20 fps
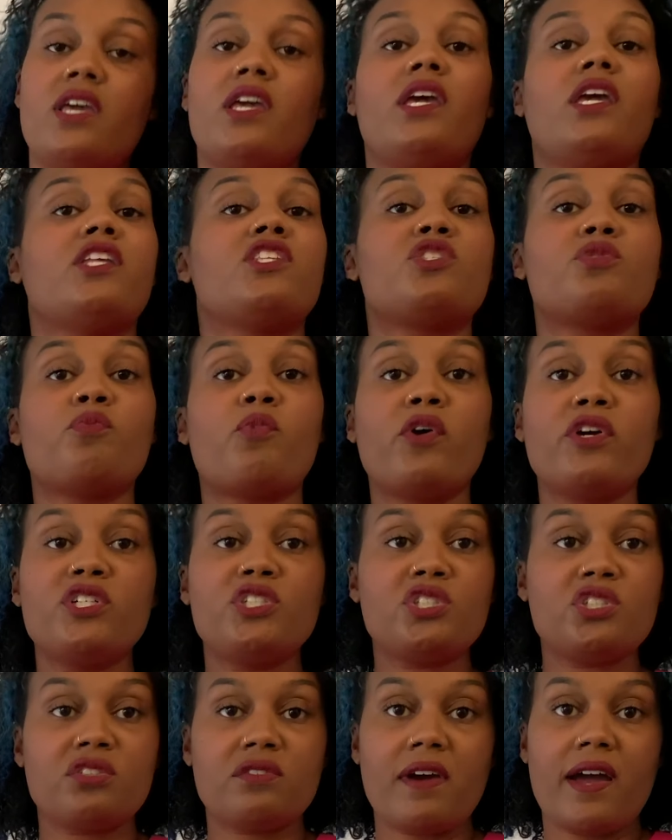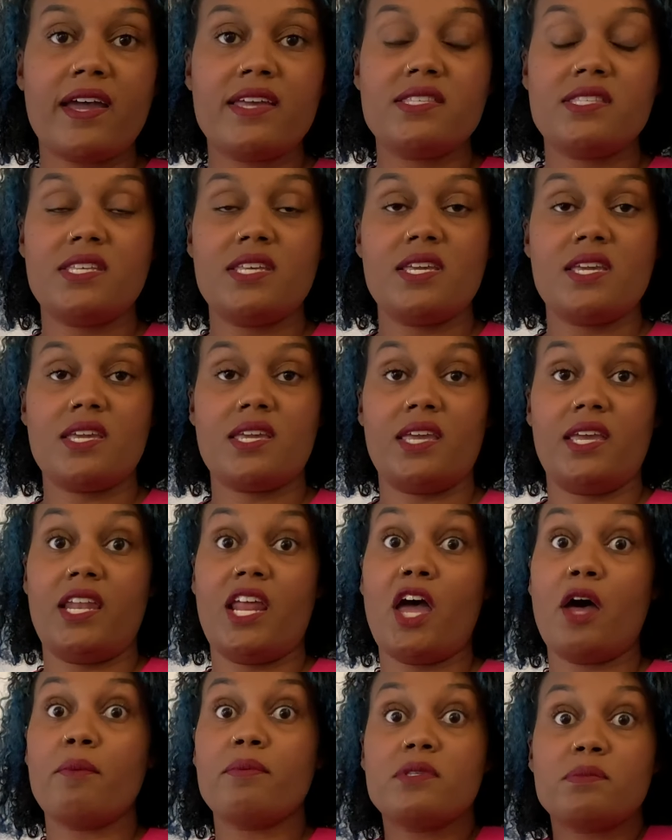It's moisturizing. It
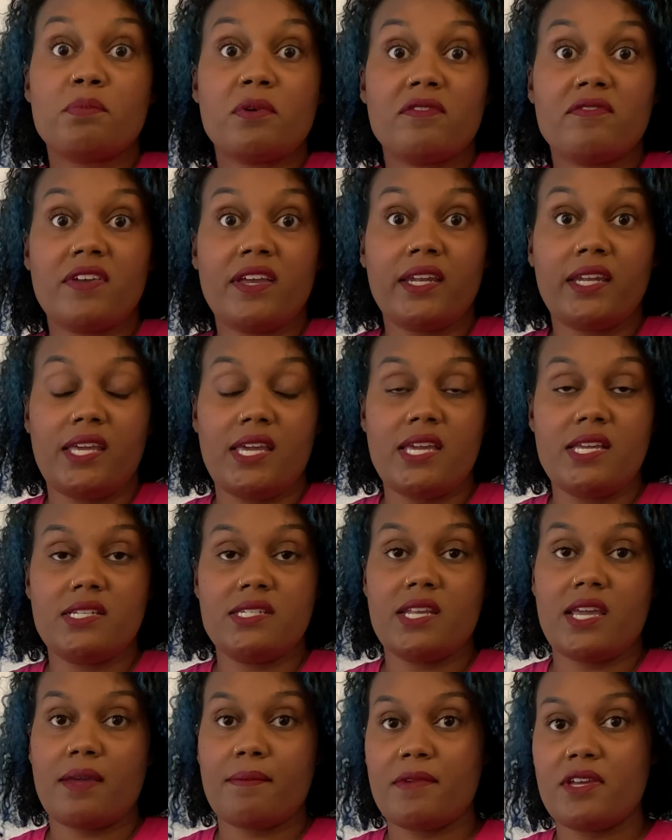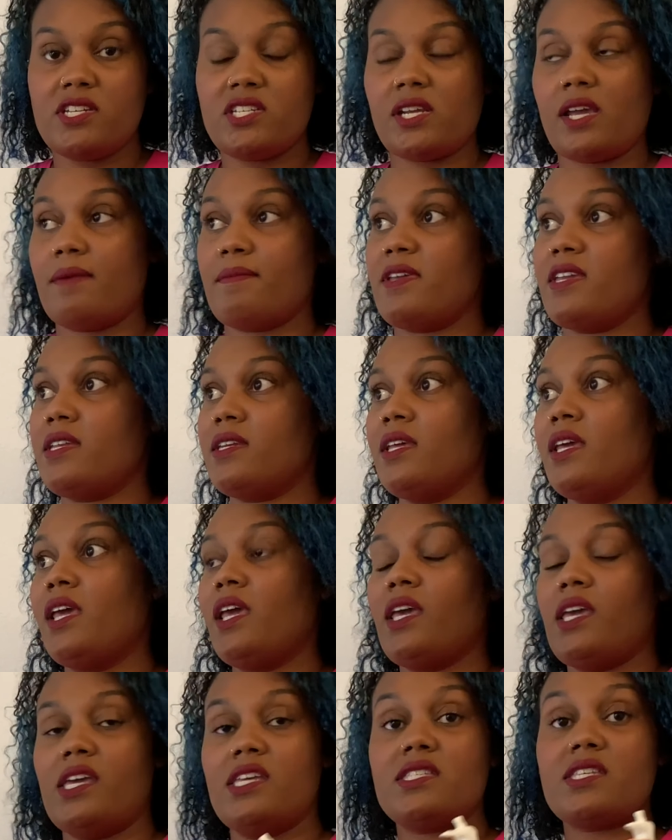helps prevent heat damage. I mean,
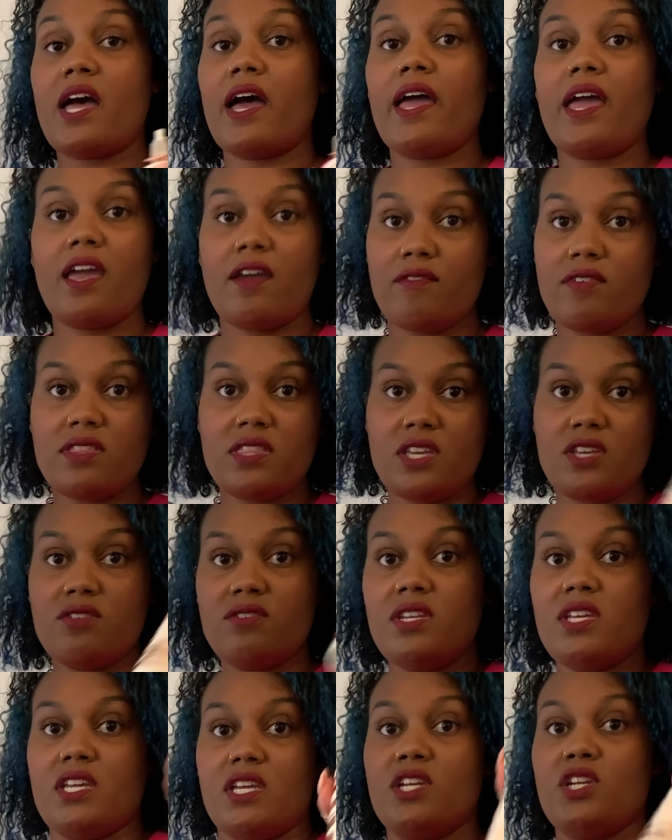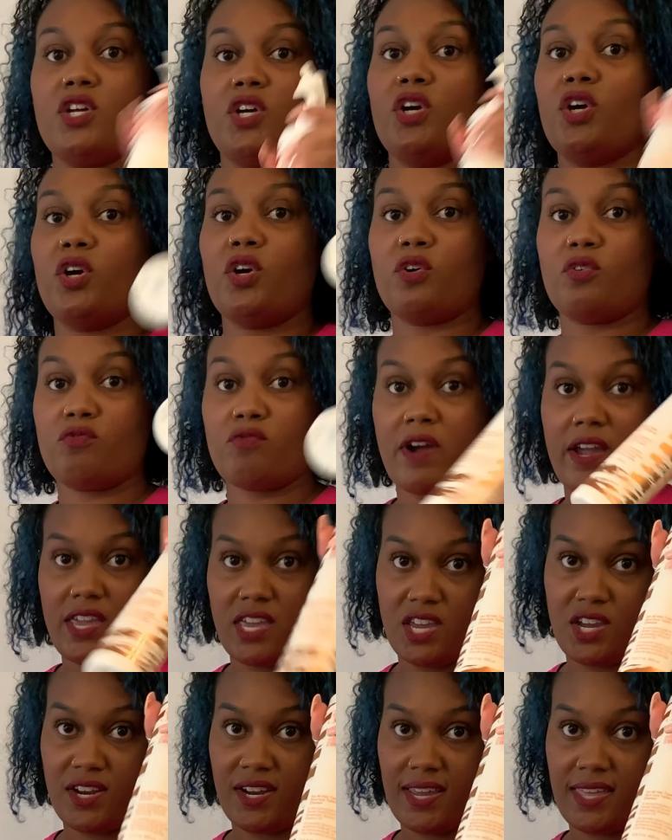it's got everything you need right
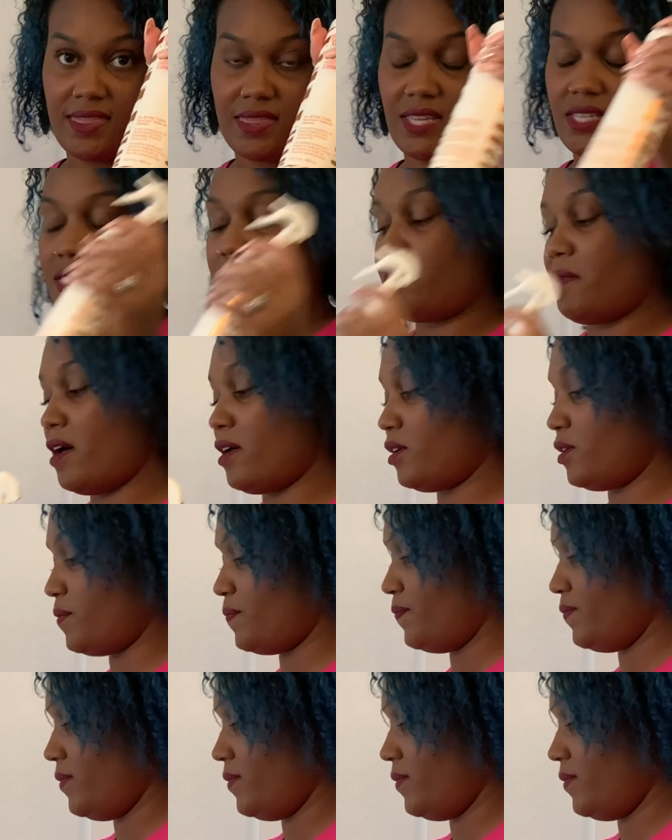here in this bottle.